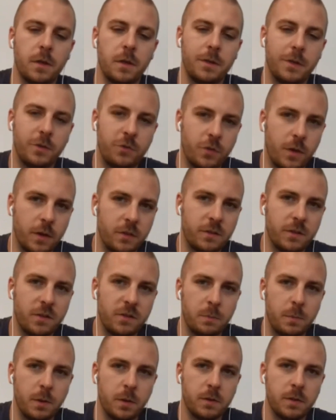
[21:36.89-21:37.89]
the trust is
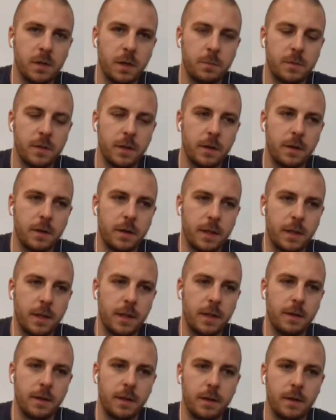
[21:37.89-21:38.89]
built up there,
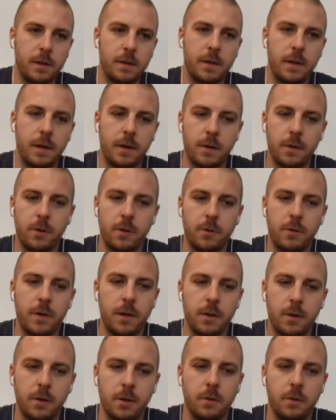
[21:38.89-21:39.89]
and they're
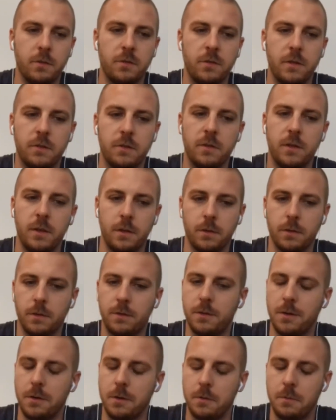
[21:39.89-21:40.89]
okay to close these
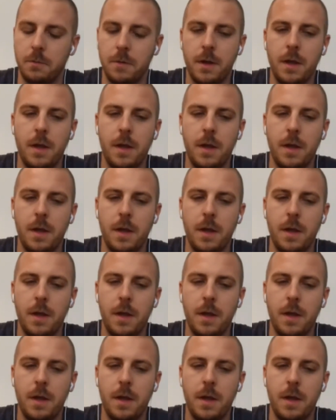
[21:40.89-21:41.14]
deals. So